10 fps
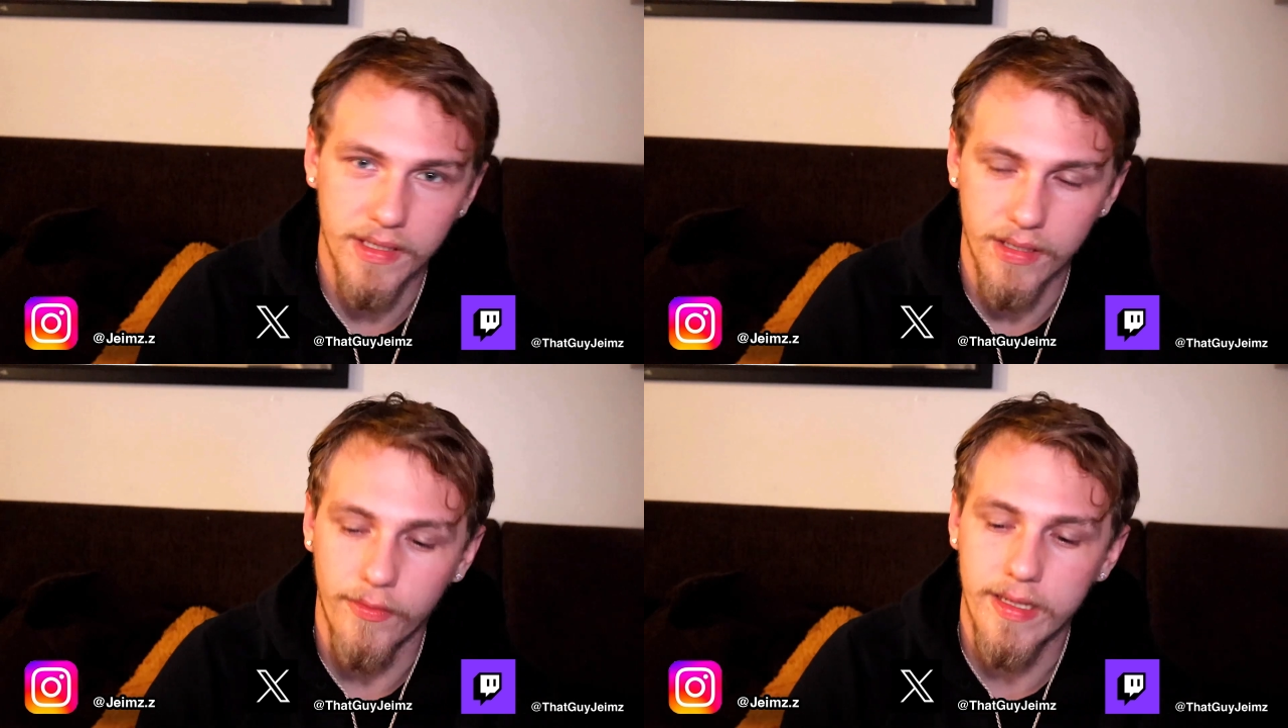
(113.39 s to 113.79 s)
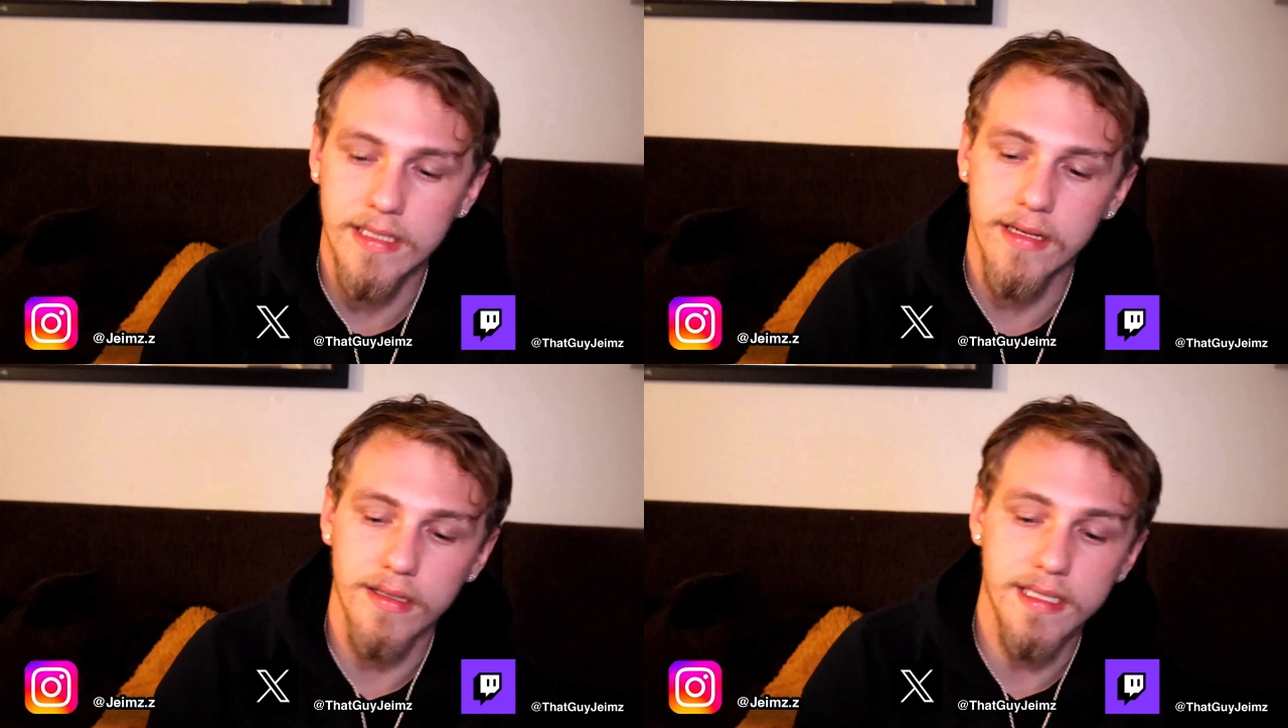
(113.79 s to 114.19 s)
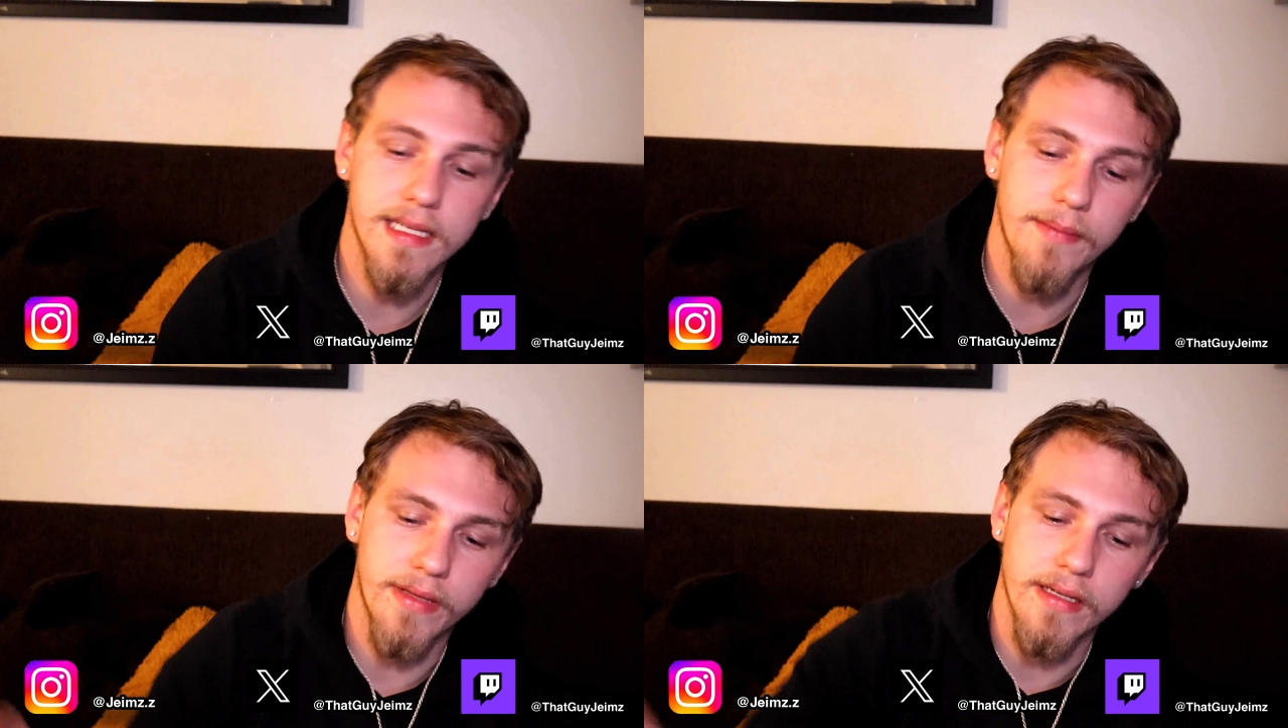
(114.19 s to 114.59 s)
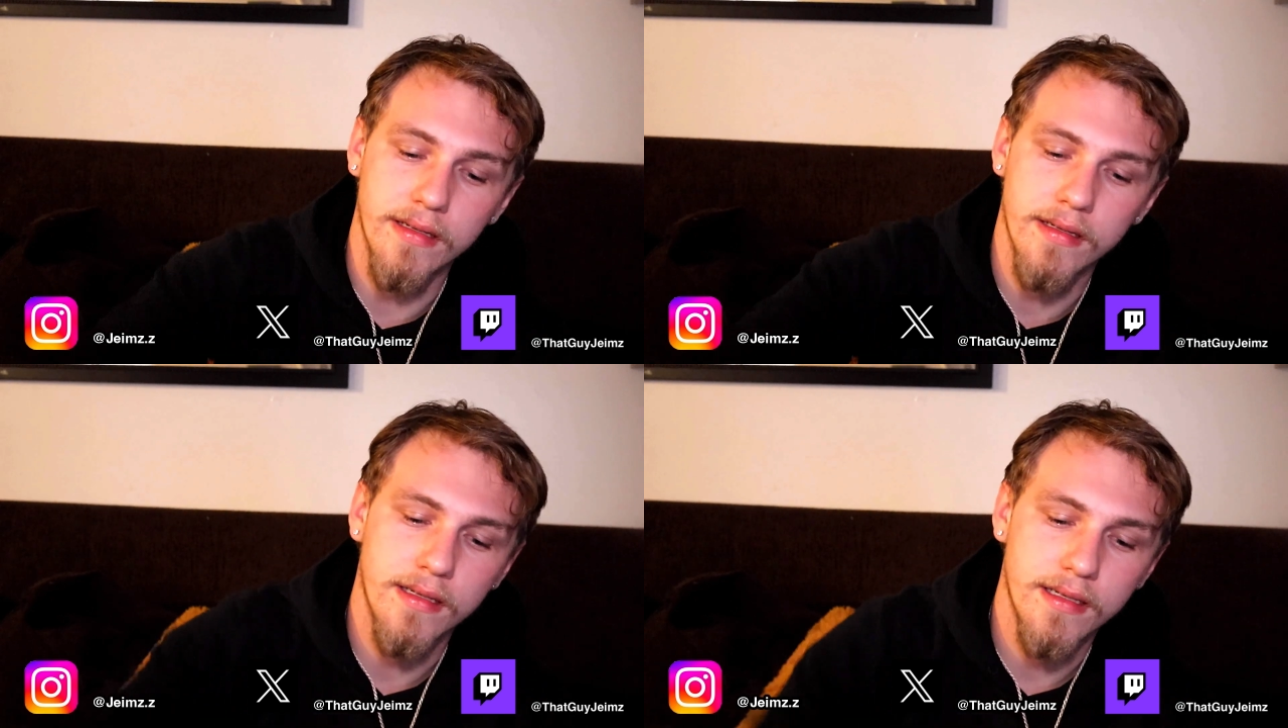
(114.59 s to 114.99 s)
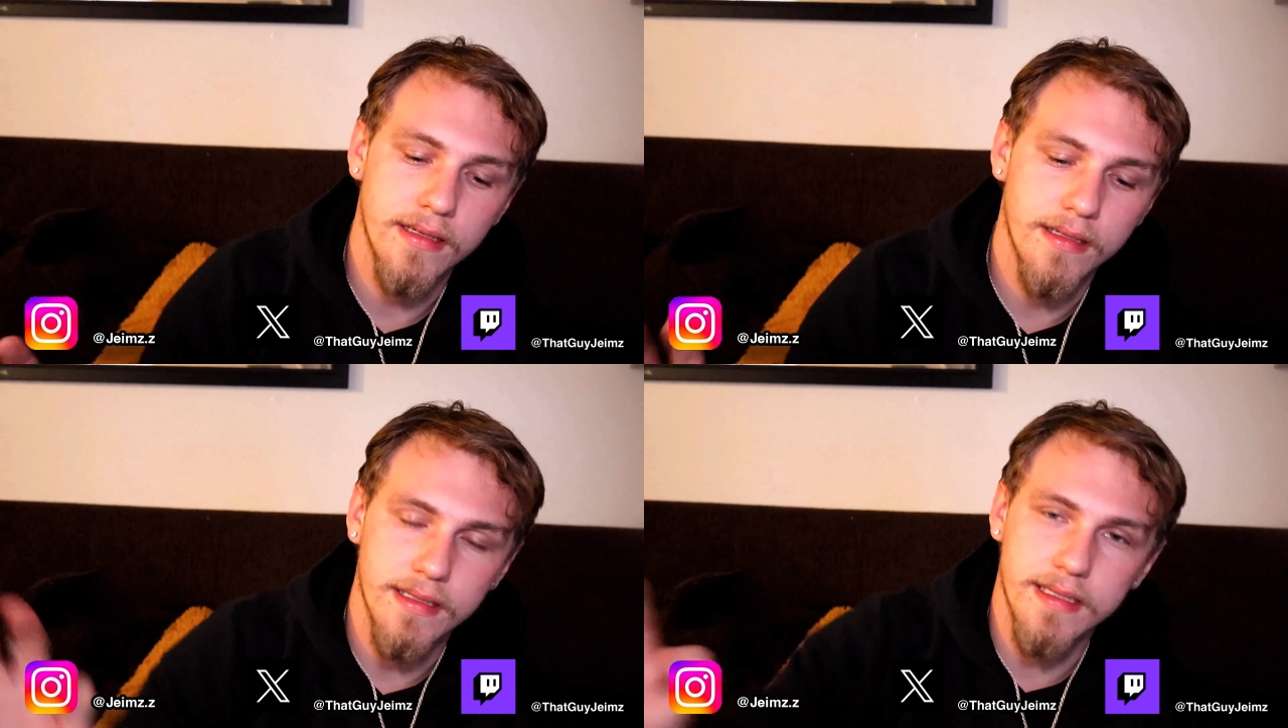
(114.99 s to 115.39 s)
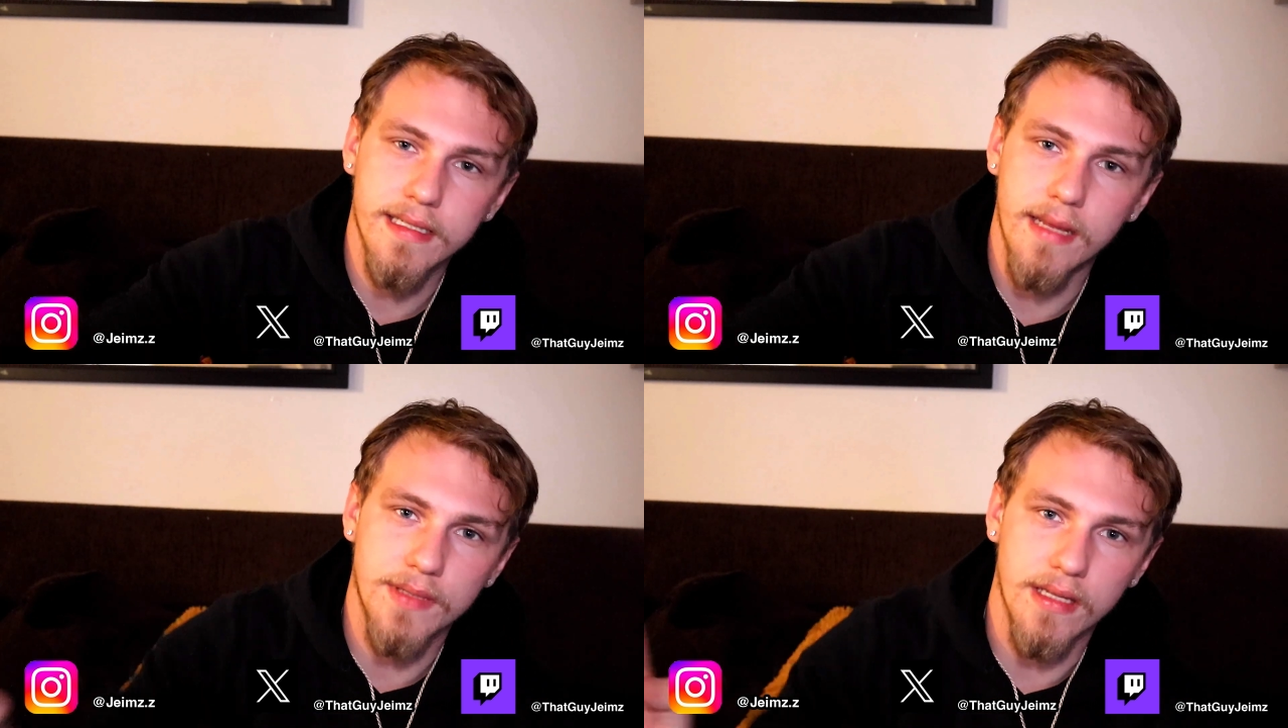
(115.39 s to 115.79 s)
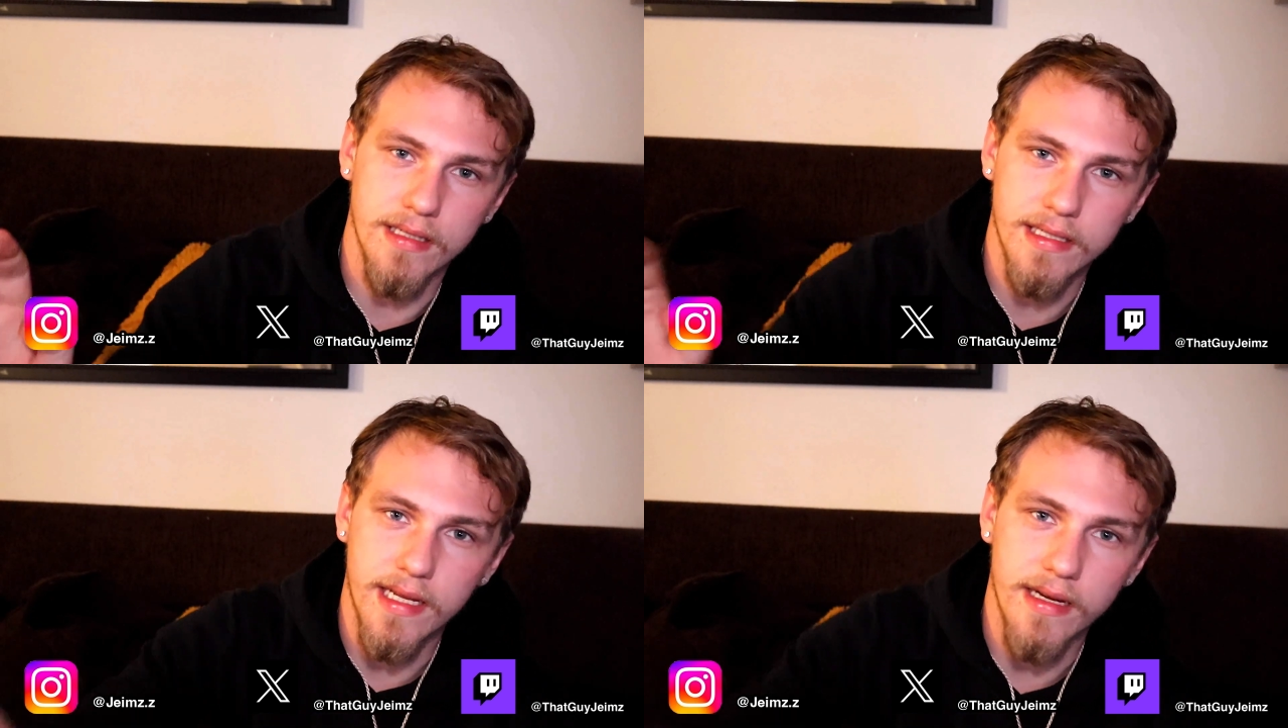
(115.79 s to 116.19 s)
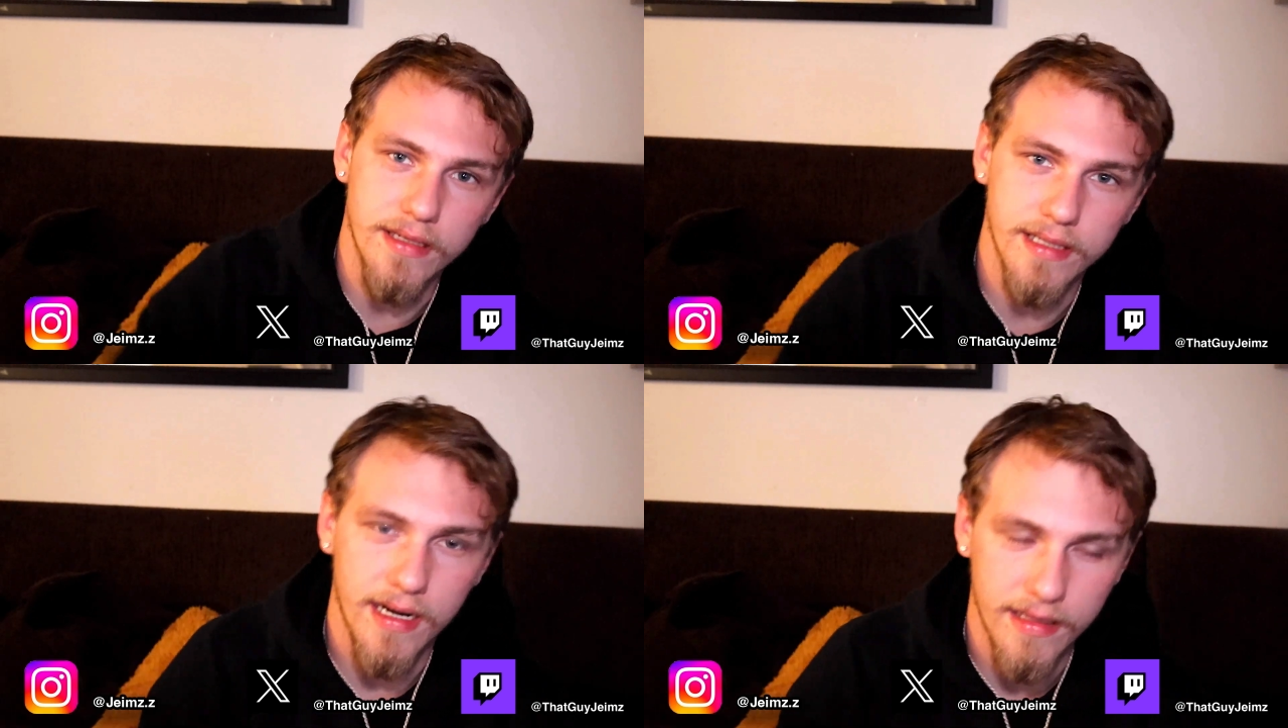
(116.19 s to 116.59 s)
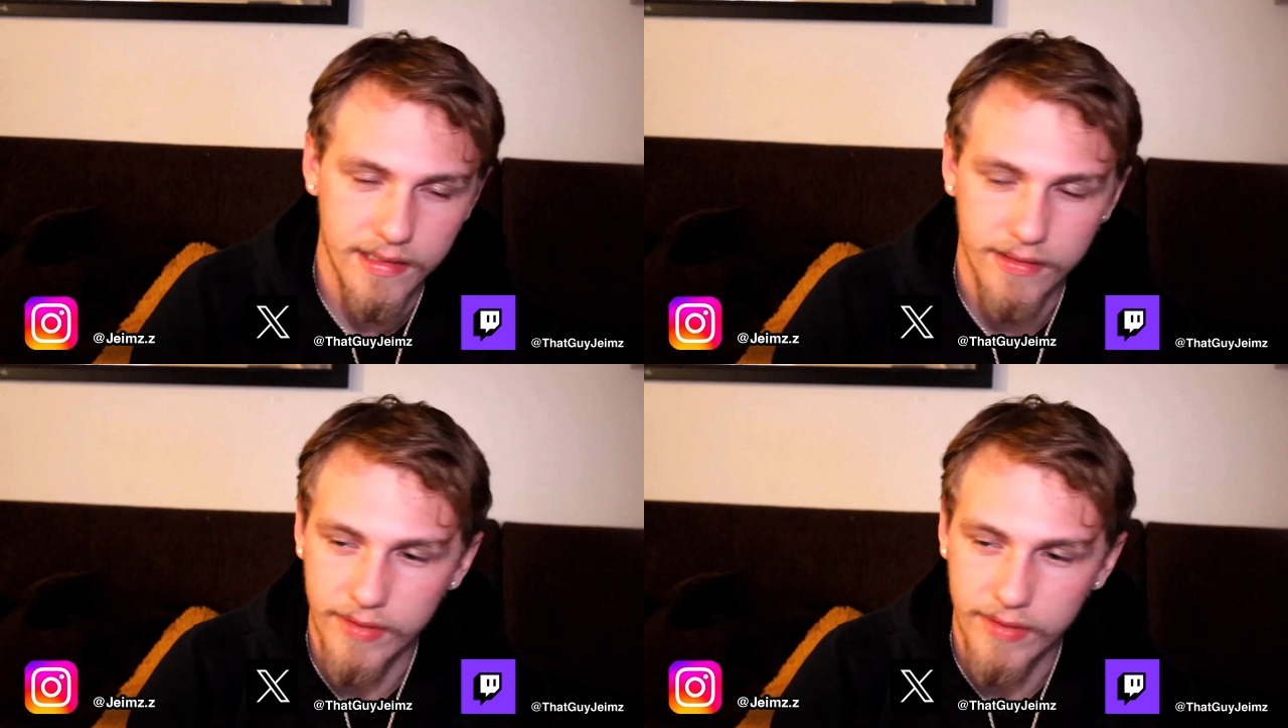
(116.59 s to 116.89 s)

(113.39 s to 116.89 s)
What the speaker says: You know, we need to start skipping steps on the stairs kind of thing.